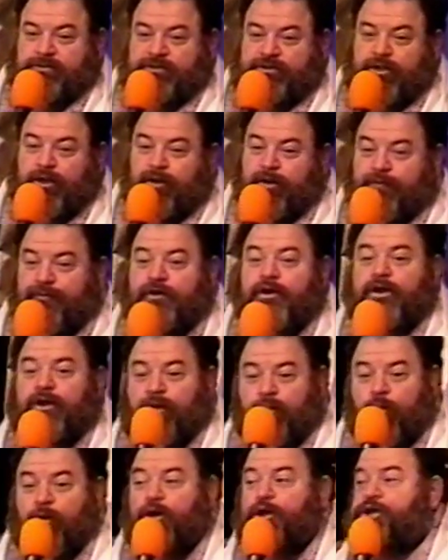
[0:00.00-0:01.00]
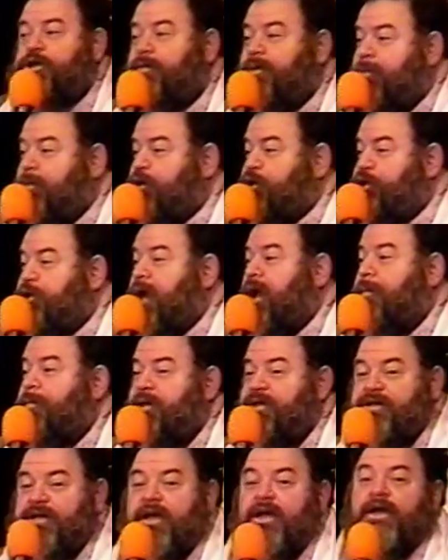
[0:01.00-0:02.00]
So if you're going to worship him on
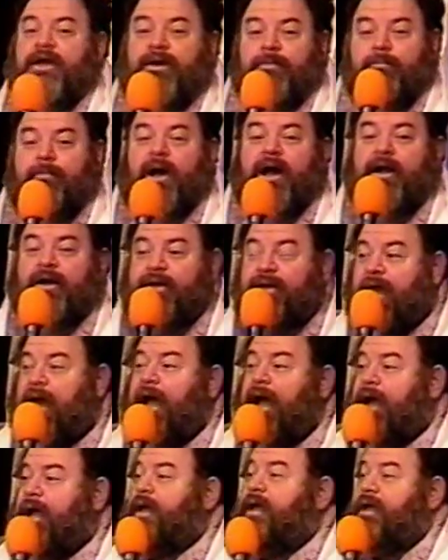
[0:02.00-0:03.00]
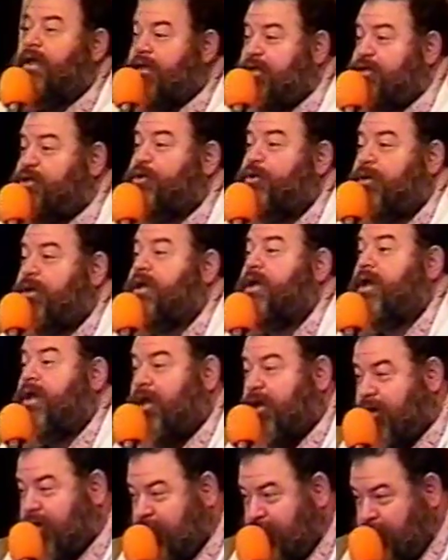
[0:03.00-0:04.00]
Shabbos, Maria is your
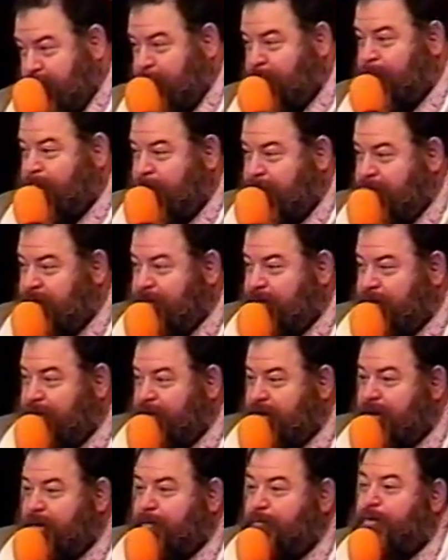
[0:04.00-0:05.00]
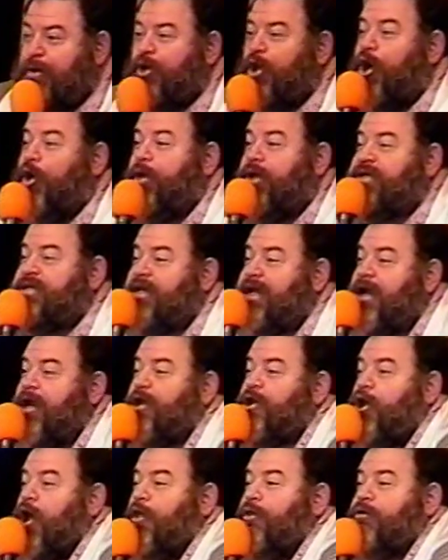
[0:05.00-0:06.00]
king. But notice
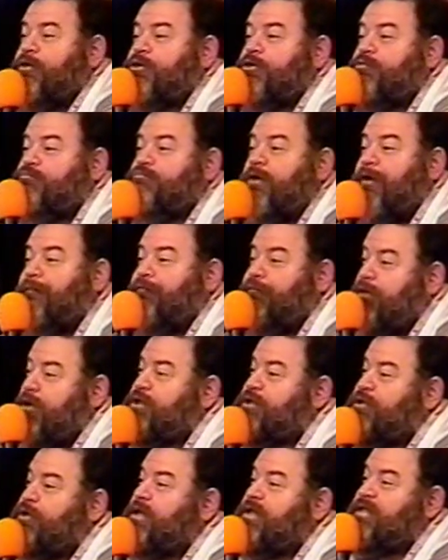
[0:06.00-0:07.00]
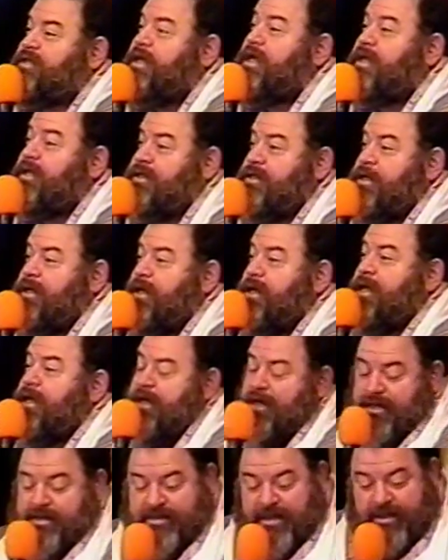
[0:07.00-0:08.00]
another reference to his deity.
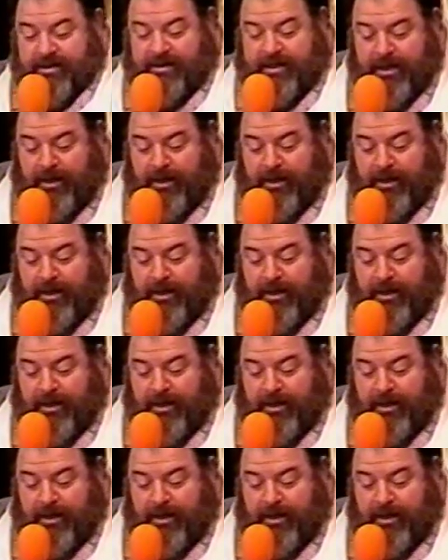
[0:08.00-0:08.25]
He says